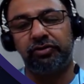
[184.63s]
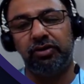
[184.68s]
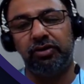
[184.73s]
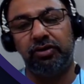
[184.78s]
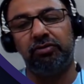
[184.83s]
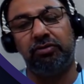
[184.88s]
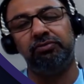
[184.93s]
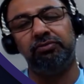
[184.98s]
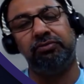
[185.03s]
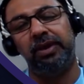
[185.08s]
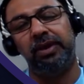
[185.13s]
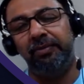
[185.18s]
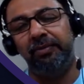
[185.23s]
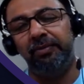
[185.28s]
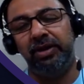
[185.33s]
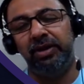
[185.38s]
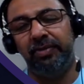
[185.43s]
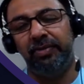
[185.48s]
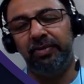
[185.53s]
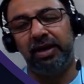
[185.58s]
So
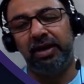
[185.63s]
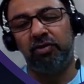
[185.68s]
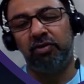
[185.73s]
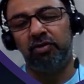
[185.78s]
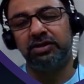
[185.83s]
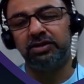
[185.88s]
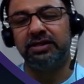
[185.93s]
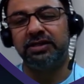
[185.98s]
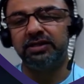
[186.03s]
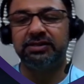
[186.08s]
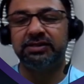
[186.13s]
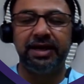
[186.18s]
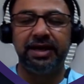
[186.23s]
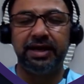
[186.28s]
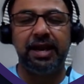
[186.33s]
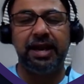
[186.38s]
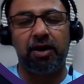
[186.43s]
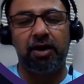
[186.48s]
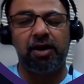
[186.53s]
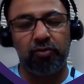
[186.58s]
I've been in Barracuda since
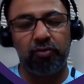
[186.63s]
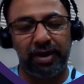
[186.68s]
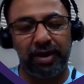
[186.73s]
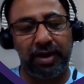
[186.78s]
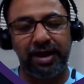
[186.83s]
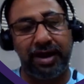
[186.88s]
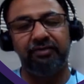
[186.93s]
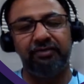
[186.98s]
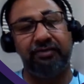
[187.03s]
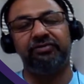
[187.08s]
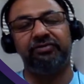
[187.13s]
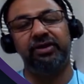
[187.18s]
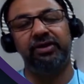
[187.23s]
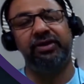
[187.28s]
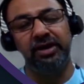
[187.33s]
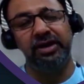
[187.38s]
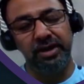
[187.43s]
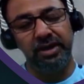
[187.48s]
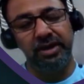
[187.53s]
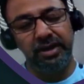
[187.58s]
then. Now we have
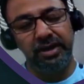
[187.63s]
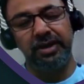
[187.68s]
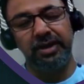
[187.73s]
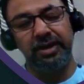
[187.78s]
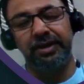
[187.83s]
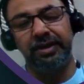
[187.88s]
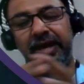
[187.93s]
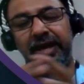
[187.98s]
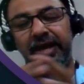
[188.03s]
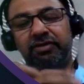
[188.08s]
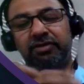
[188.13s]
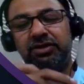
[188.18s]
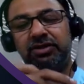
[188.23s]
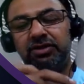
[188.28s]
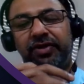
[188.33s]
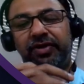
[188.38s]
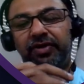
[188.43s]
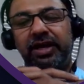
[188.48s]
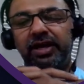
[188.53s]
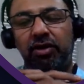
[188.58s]

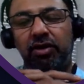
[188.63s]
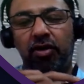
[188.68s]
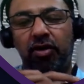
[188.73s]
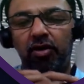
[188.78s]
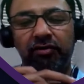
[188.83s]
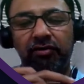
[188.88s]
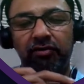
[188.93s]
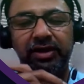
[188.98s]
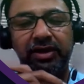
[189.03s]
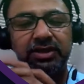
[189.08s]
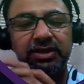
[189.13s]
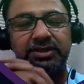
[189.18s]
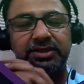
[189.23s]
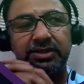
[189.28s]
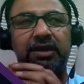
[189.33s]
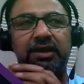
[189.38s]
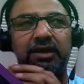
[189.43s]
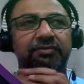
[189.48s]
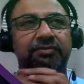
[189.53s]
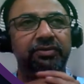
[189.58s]
diversified in a lot of other
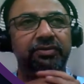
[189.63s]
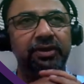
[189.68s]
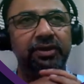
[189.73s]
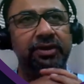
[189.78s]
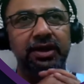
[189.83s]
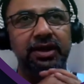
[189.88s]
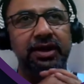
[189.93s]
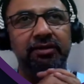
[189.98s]
stuff.